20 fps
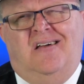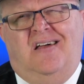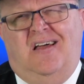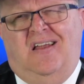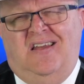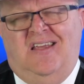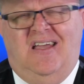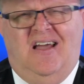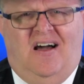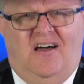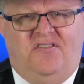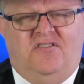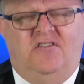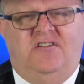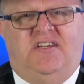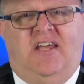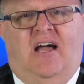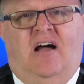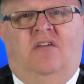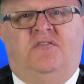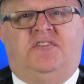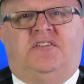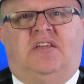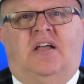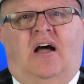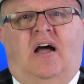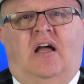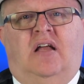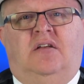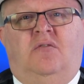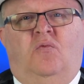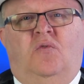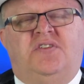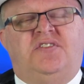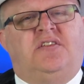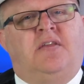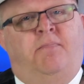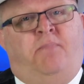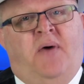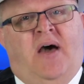And the other downside
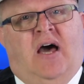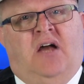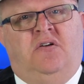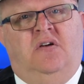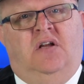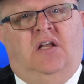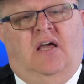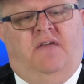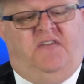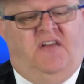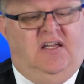was the battery life.